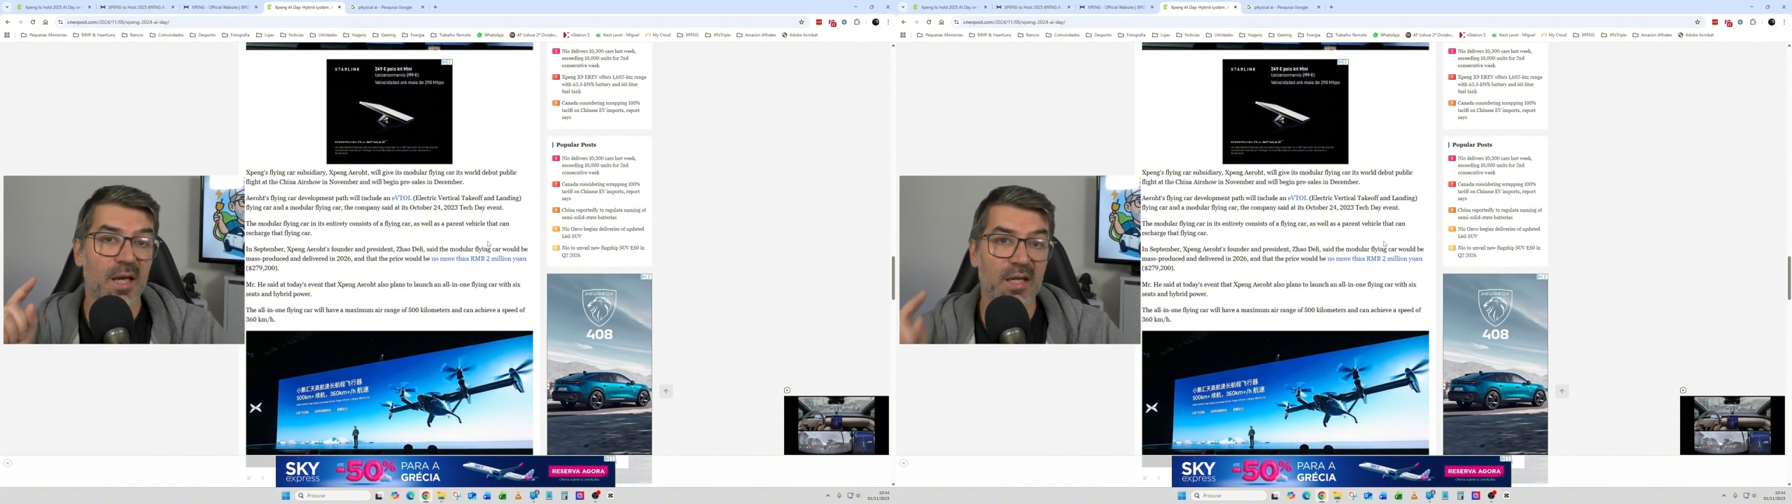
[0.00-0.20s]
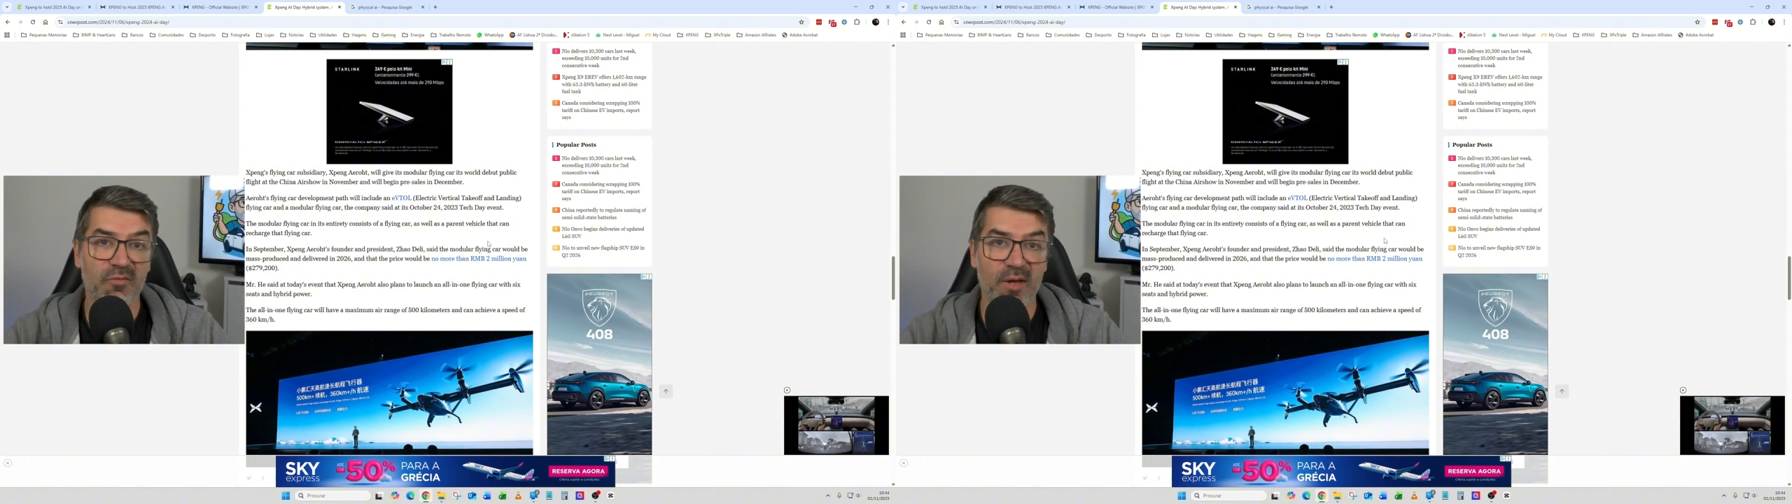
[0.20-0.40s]

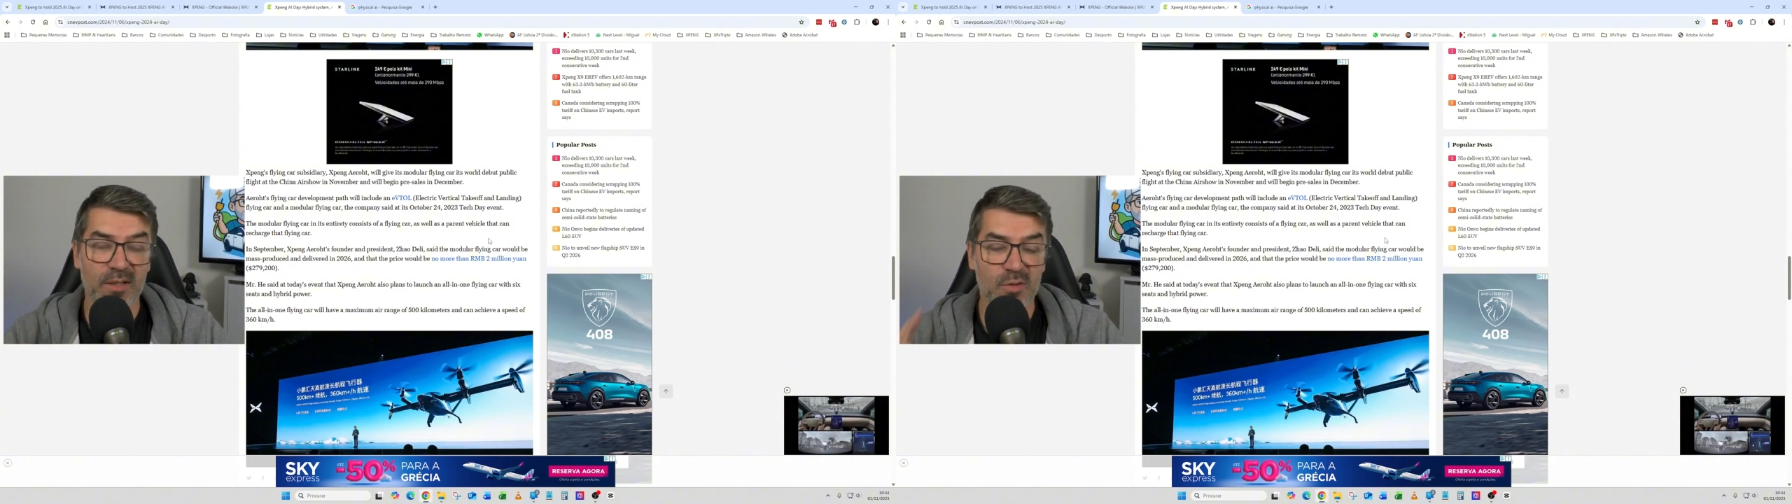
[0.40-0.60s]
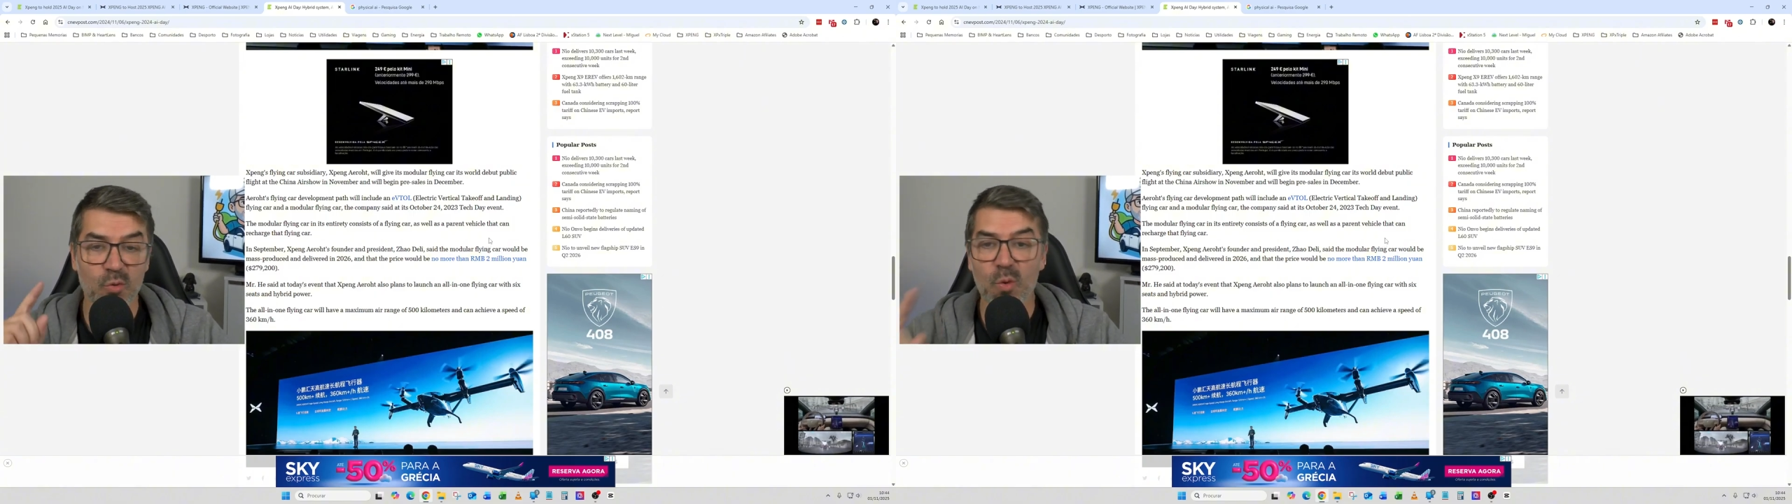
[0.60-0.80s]

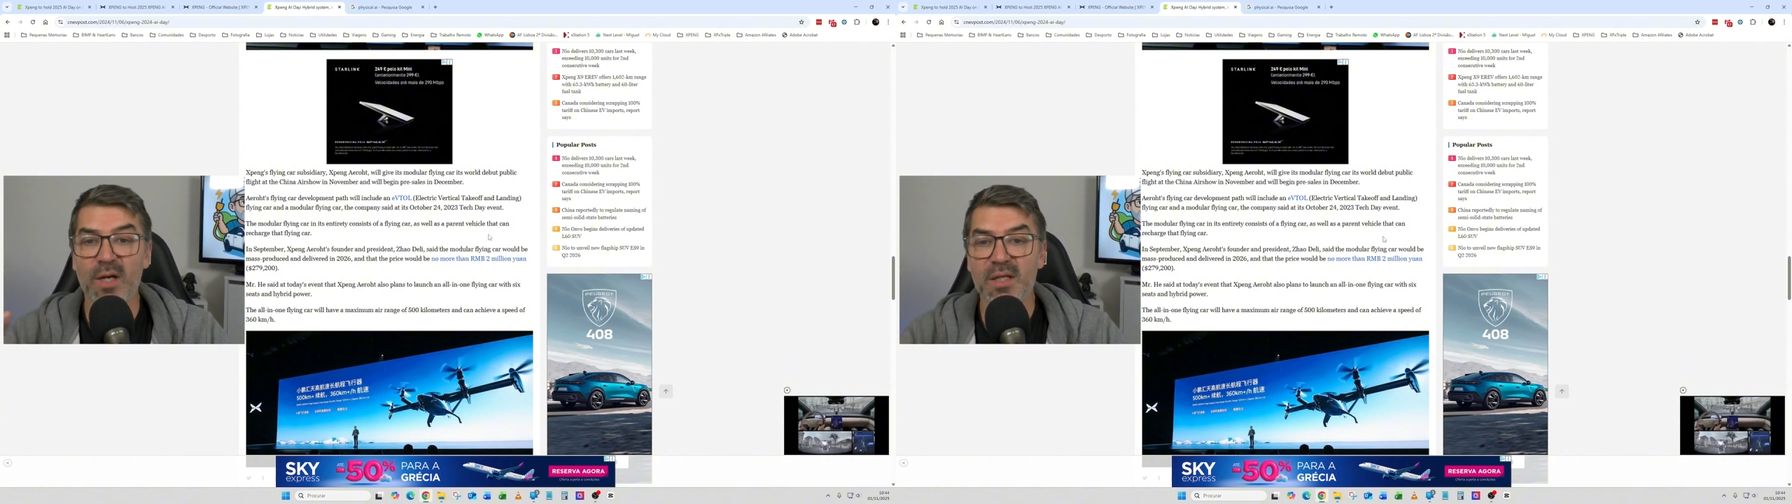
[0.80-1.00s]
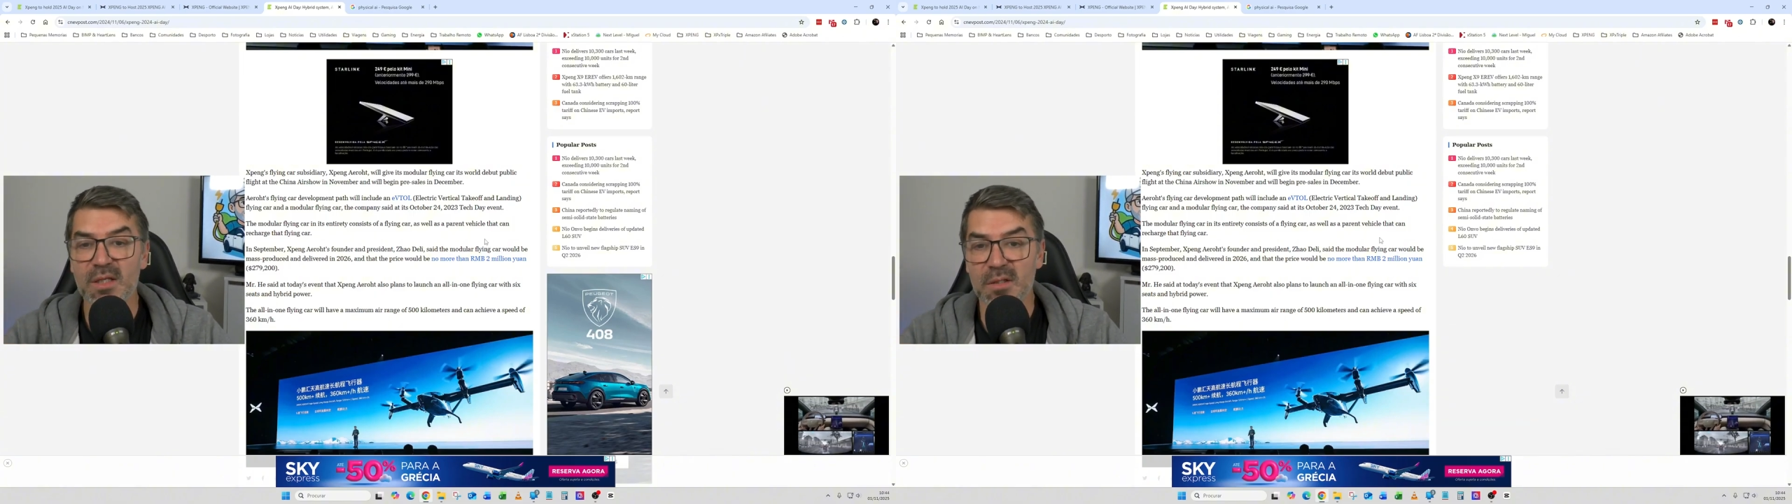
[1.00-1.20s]
events,
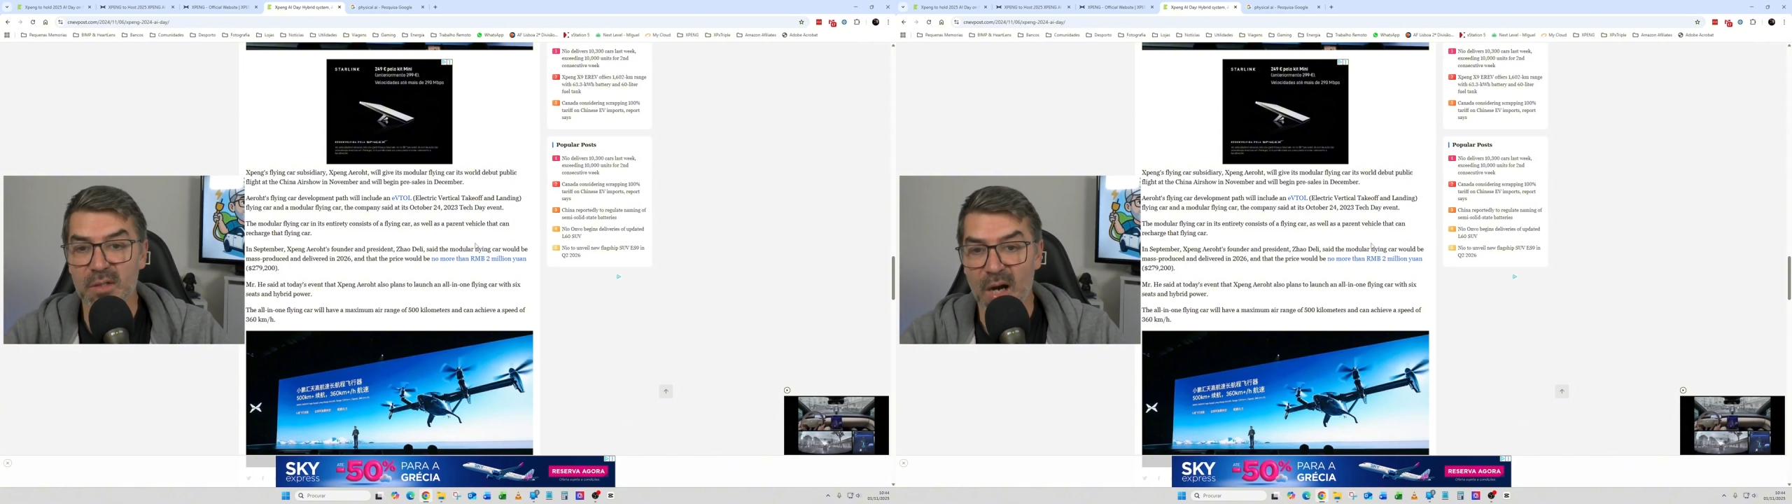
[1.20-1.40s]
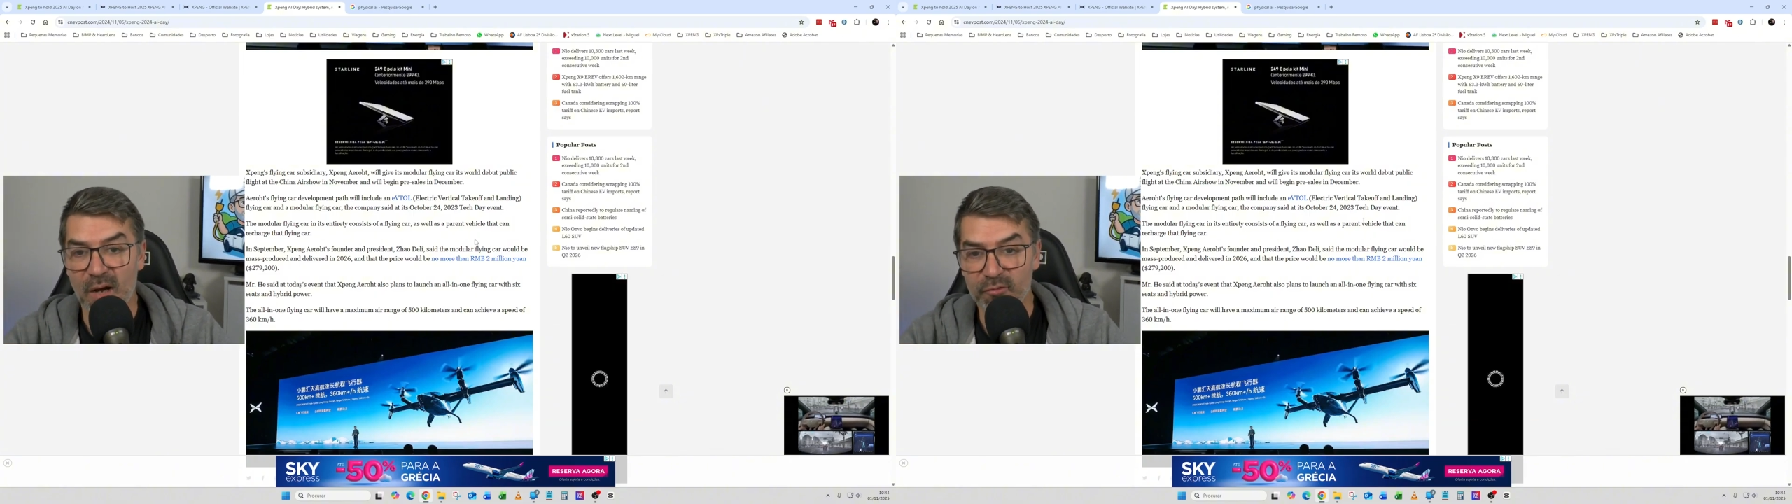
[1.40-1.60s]
1 year
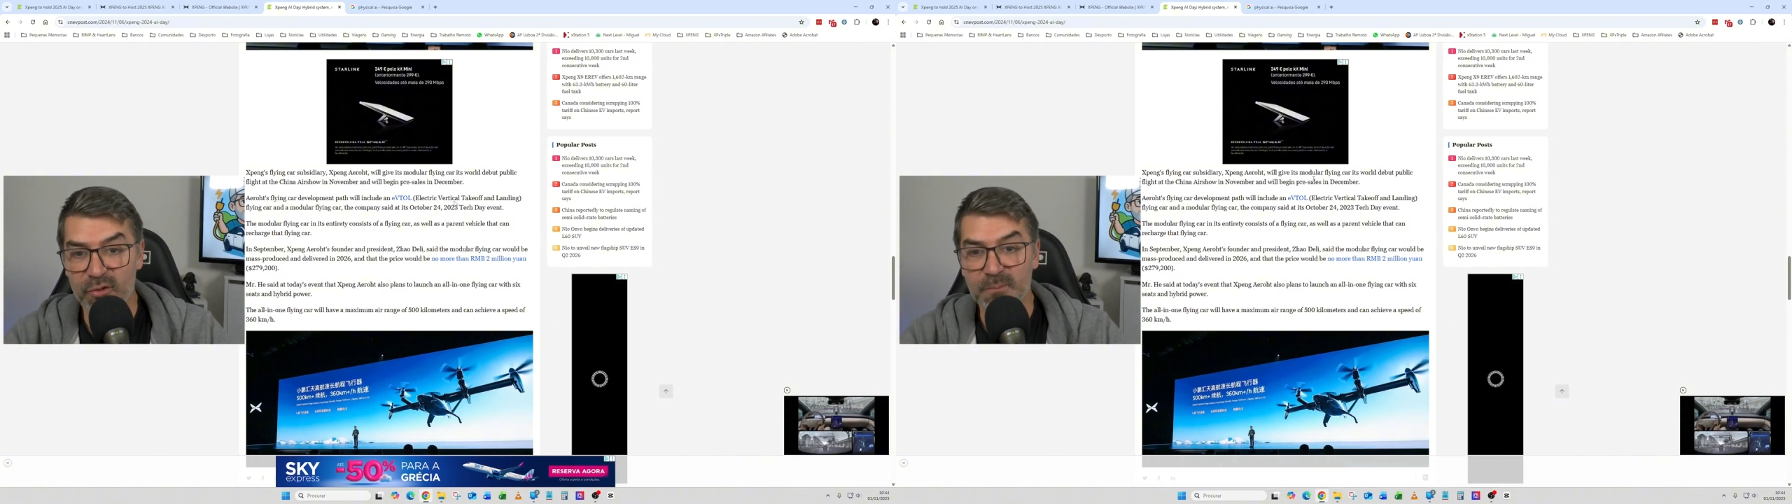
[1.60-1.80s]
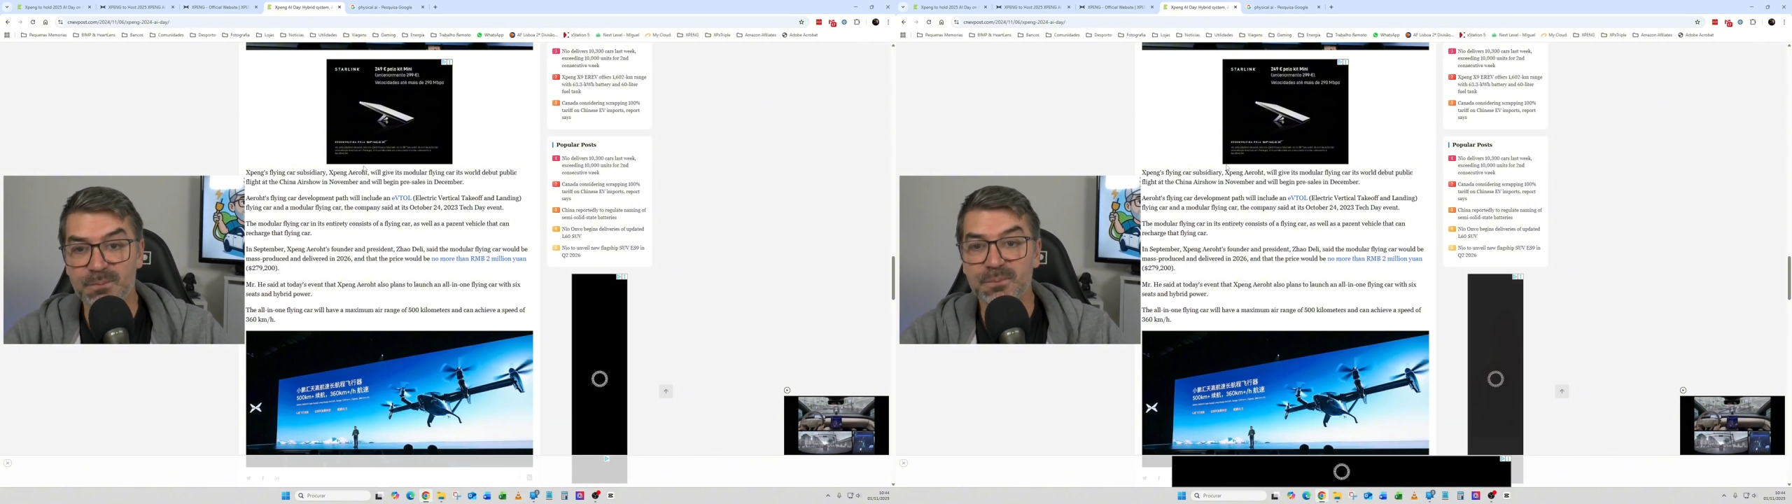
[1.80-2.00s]
after,